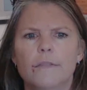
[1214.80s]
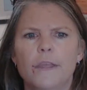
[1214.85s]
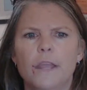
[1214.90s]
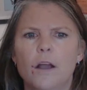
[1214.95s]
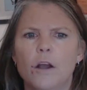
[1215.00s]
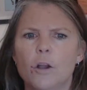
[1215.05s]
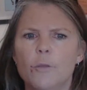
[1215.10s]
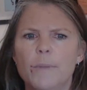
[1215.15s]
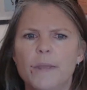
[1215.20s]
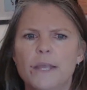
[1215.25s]

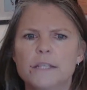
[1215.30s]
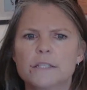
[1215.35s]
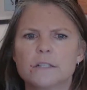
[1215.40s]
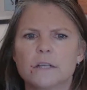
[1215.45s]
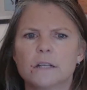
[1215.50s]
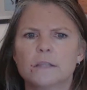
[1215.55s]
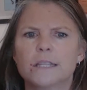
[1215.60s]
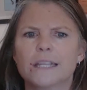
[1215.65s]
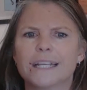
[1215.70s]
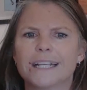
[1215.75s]
They are
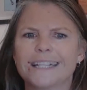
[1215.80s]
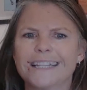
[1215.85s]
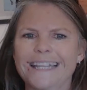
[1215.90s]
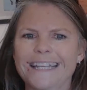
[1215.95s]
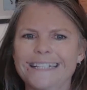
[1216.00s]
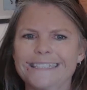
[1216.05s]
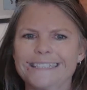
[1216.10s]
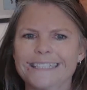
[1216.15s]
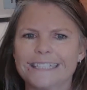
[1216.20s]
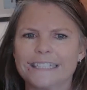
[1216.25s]
based on the
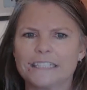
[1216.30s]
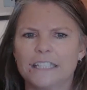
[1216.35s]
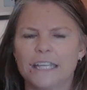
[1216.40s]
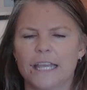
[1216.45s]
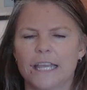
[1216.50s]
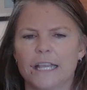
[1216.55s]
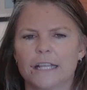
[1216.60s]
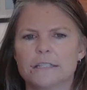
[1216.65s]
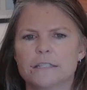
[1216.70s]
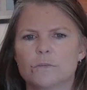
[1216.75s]
eclectic
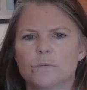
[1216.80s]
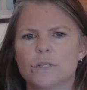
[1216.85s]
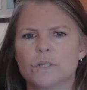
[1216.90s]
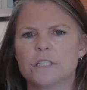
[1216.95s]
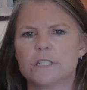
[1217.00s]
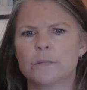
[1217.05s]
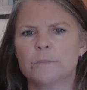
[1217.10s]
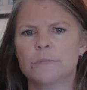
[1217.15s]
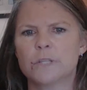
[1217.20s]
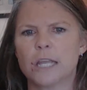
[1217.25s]
text,
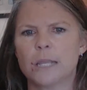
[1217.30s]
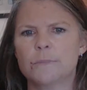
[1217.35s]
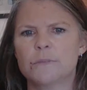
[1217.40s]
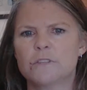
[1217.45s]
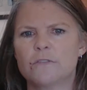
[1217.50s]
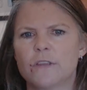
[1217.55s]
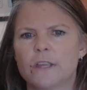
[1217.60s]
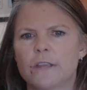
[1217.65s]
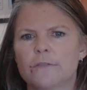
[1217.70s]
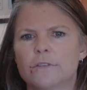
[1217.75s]
which
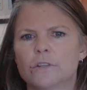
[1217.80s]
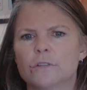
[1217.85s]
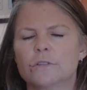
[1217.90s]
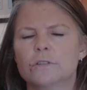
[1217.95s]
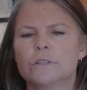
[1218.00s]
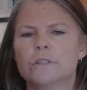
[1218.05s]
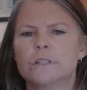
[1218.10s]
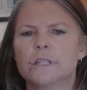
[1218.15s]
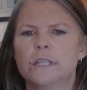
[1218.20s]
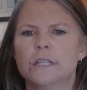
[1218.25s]
sometimes
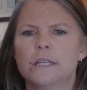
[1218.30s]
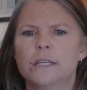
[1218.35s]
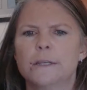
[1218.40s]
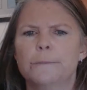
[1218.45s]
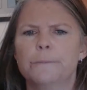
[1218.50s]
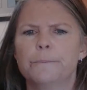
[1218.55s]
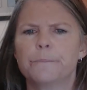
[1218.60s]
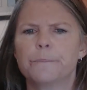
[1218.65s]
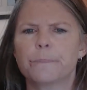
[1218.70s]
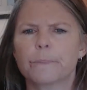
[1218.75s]
favors
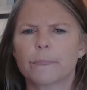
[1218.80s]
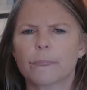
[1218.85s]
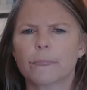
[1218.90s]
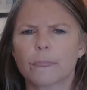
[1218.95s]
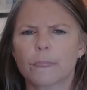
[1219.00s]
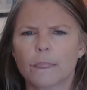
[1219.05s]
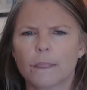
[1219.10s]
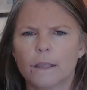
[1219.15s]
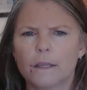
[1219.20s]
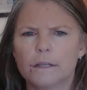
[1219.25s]
the
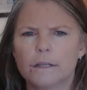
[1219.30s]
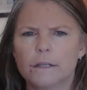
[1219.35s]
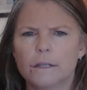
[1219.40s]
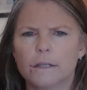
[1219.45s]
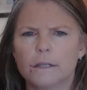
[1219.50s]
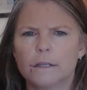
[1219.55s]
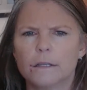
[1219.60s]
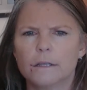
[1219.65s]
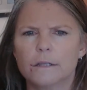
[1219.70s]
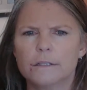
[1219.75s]

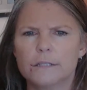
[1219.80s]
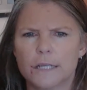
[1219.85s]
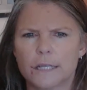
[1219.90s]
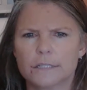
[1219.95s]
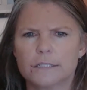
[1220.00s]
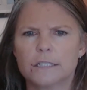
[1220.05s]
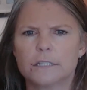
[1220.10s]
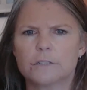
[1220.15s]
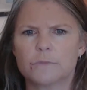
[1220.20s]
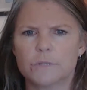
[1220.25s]

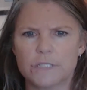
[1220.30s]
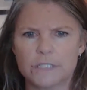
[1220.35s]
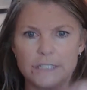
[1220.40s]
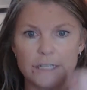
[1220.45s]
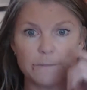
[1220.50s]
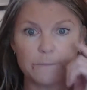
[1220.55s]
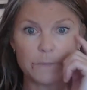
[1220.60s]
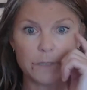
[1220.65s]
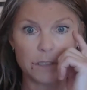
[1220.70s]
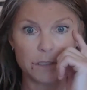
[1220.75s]
Textus
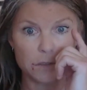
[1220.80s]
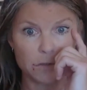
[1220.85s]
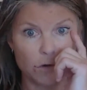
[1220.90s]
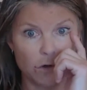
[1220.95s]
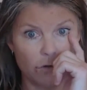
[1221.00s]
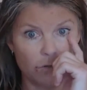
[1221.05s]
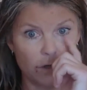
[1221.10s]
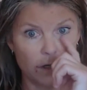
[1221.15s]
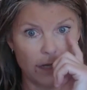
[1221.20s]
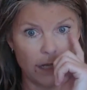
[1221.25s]

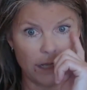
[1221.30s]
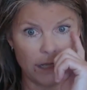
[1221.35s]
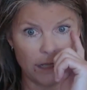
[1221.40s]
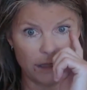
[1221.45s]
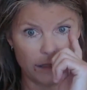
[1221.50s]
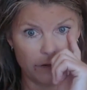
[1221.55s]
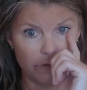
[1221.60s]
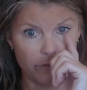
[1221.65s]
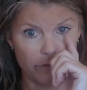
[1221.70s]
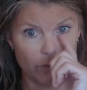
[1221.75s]
Receptus over
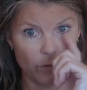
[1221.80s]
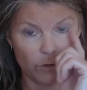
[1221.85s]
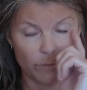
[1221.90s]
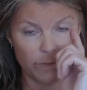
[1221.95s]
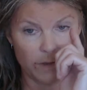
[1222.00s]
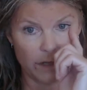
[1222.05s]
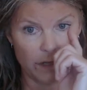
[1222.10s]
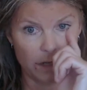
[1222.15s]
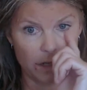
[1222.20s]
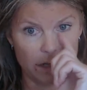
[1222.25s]
Aleph
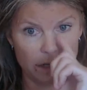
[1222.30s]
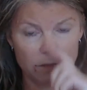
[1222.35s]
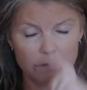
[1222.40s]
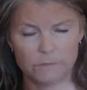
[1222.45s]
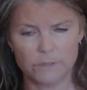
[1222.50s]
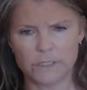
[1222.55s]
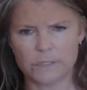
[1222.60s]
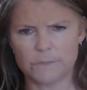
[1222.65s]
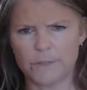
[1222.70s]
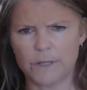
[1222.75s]
or B.
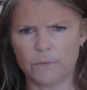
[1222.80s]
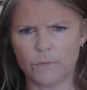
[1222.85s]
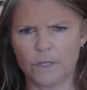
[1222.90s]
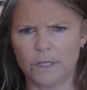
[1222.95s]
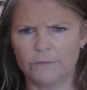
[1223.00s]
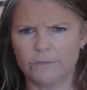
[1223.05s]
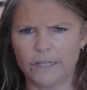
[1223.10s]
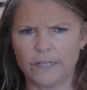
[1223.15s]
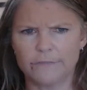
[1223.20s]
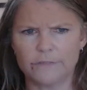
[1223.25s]
That's by
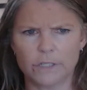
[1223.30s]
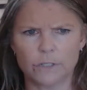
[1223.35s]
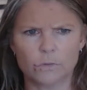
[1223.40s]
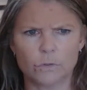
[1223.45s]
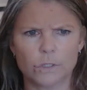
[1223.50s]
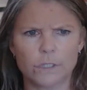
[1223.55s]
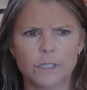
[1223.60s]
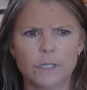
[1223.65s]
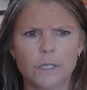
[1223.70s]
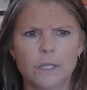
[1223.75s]
way of
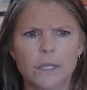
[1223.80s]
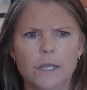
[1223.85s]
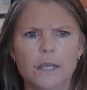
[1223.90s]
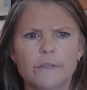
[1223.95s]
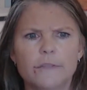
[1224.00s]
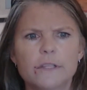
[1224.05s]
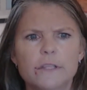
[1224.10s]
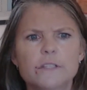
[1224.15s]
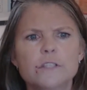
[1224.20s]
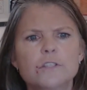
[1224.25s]
life.org.
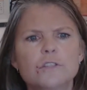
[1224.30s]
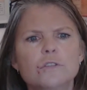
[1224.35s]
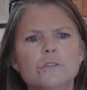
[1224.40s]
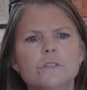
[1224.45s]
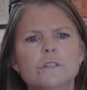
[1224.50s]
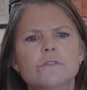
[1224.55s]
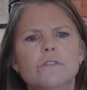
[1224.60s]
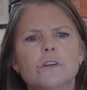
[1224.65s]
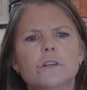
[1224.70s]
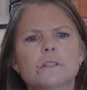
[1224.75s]
This is
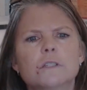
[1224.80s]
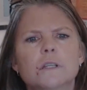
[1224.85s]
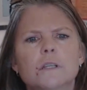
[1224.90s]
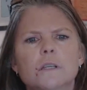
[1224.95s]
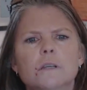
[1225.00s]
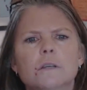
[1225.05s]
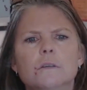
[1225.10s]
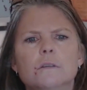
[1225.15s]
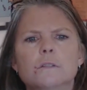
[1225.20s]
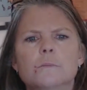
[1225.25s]
true as far as
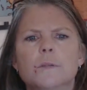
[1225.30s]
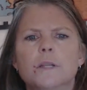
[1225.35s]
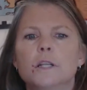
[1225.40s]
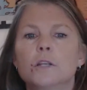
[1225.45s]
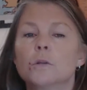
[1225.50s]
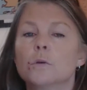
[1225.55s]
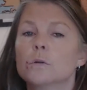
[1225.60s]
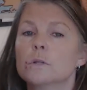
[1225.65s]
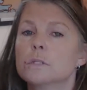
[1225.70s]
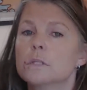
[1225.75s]
it goes, but
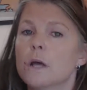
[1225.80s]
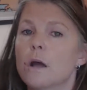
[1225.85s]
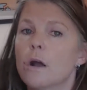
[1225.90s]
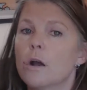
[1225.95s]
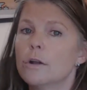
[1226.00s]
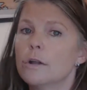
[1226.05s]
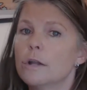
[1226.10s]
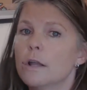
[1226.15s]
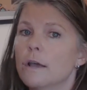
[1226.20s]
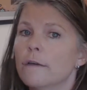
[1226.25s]
ignores the
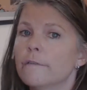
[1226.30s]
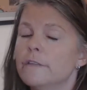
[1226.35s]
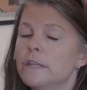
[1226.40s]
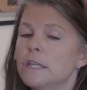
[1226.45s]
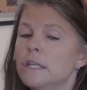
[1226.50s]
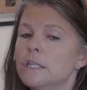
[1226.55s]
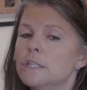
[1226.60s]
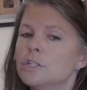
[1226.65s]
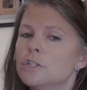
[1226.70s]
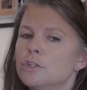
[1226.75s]
heart of
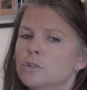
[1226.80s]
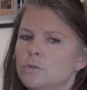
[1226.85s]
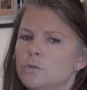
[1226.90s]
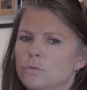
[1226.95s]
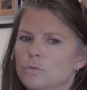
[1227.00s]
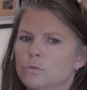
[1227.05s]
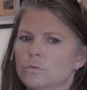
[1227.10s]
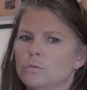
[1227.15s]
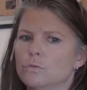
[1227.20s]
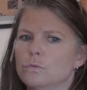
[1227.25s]
the
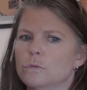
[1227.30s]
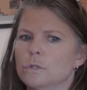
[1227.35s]
issue.